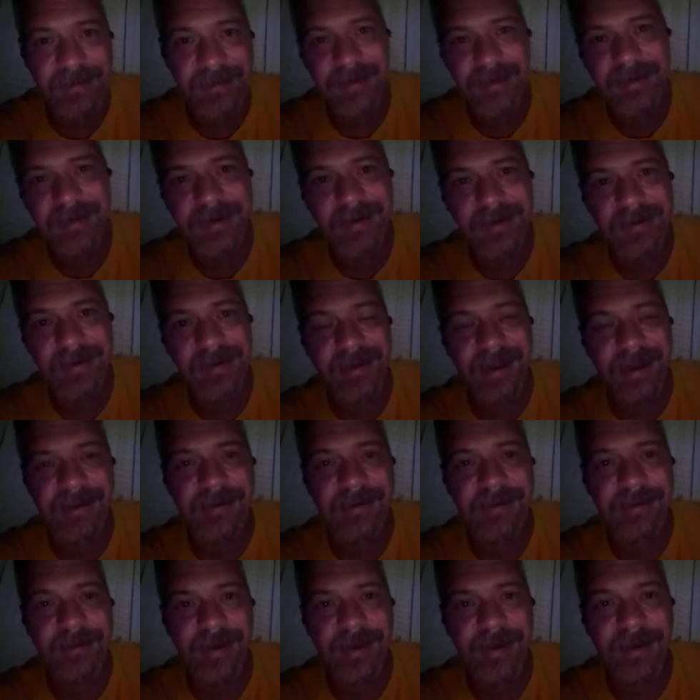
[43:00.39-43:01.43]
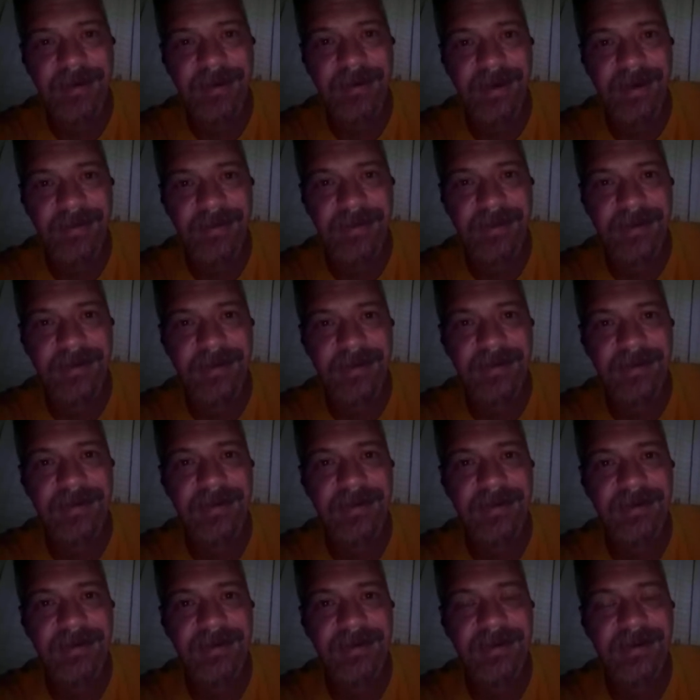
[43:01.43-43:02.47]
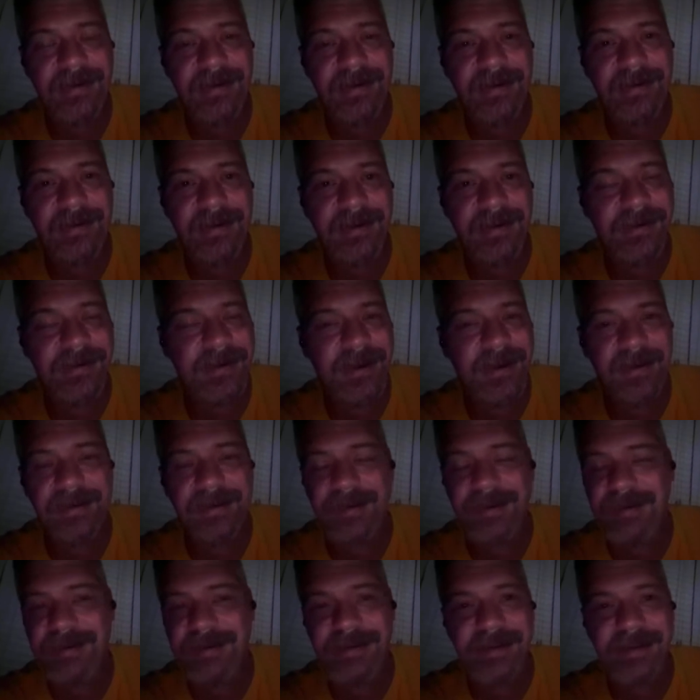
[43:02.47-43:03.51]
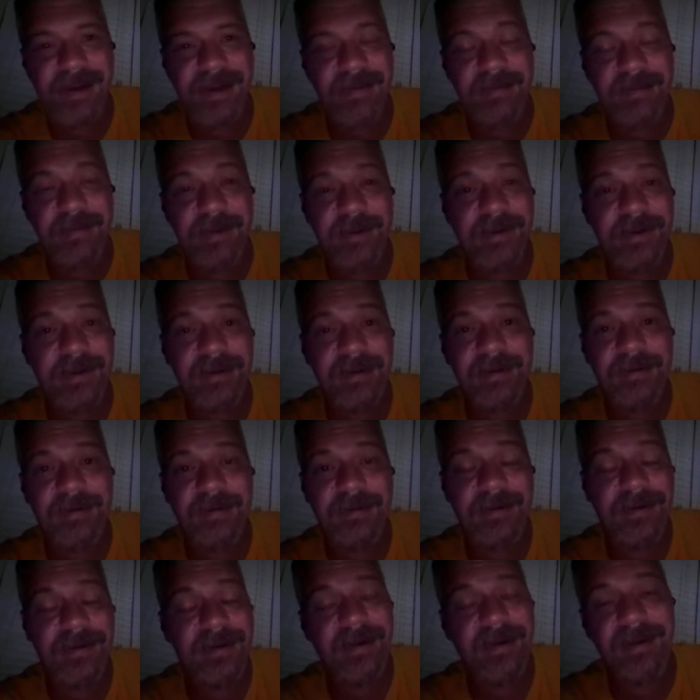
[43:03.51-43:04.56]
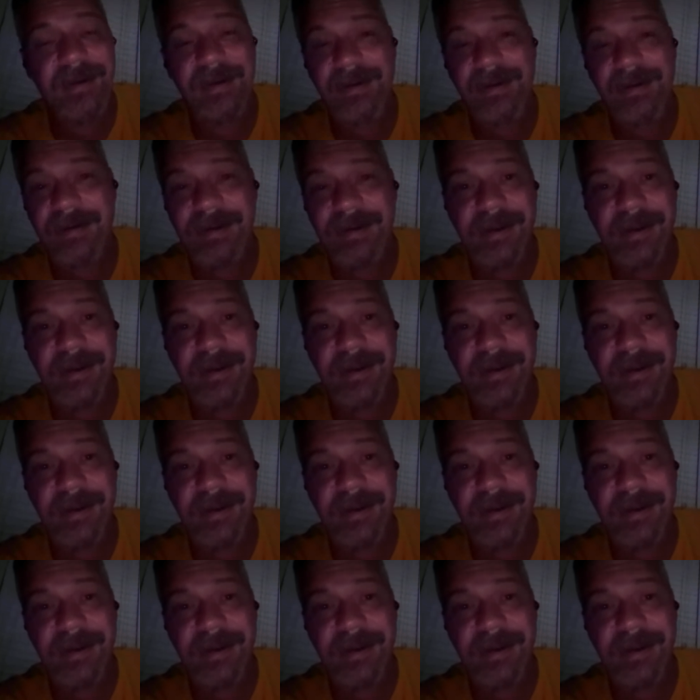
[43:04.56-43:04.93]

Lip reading: You know, and that's the way you have to do it. You know, and you just have to be good to one another.